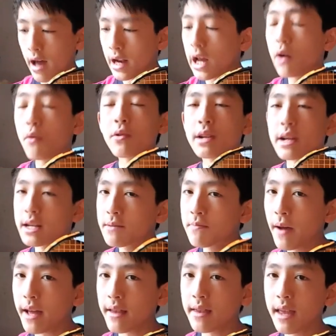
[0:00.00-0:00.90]
And I would
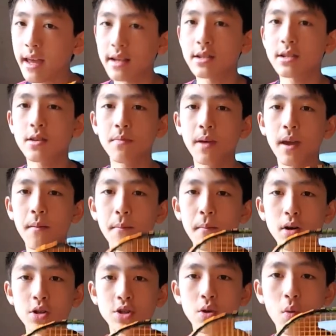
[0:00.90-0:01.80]
expect this to be a
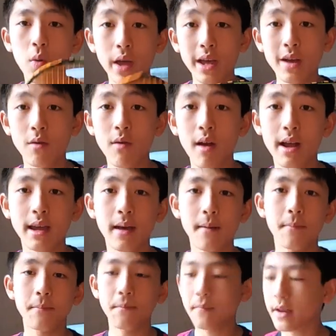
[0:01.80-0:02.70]
much quicker
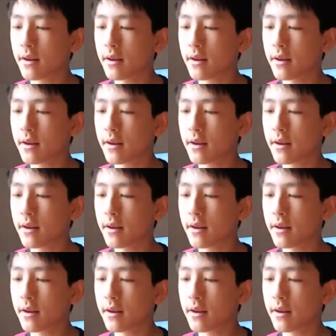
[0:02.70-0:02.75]
racket